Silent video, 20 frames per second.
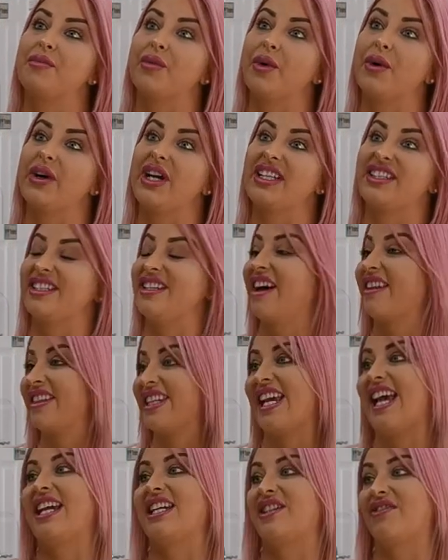But it's not
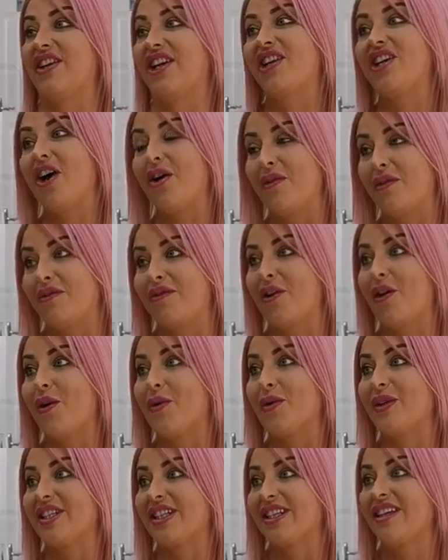the end of it. Going
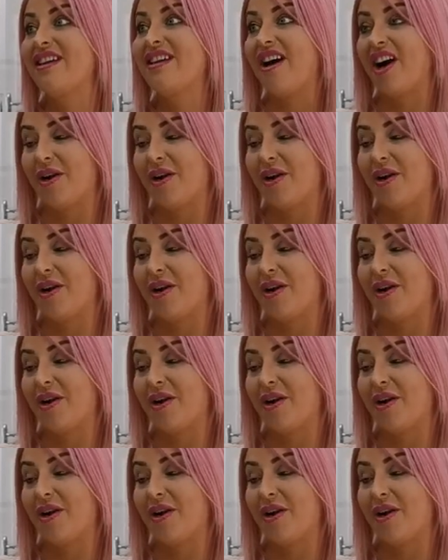forward,